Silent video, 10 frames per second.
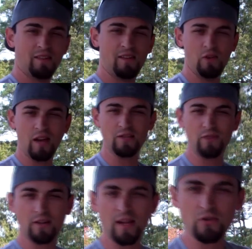Can you guys
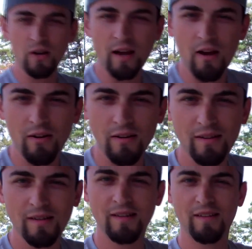figure that trick out?
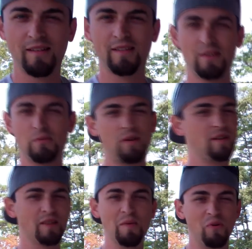It's
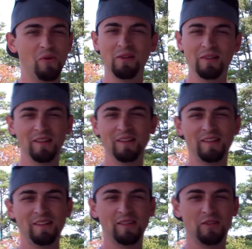pretty simple.
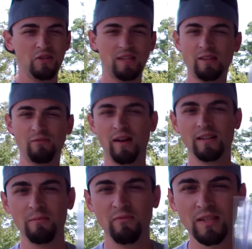You just have to
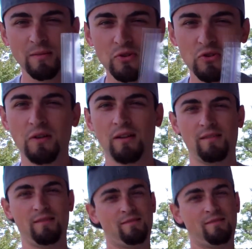find an invisible string.